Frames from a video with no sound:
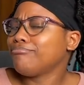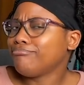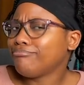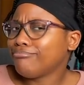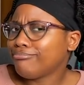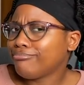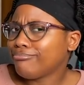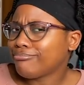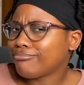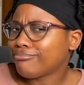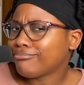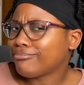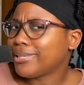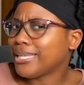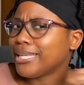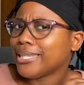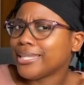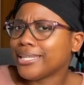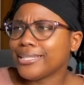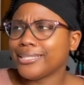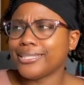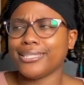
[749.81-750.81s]
he
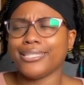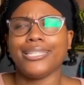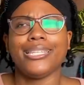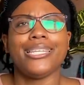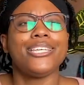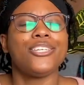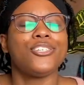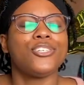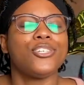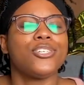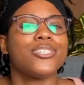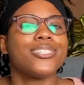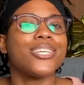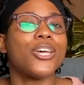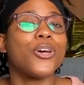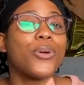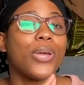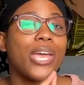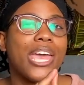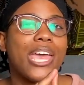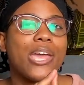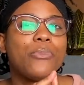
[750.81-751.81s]
looks delicious.
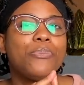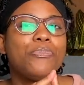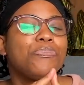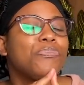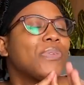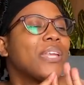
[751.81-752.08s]
Okay.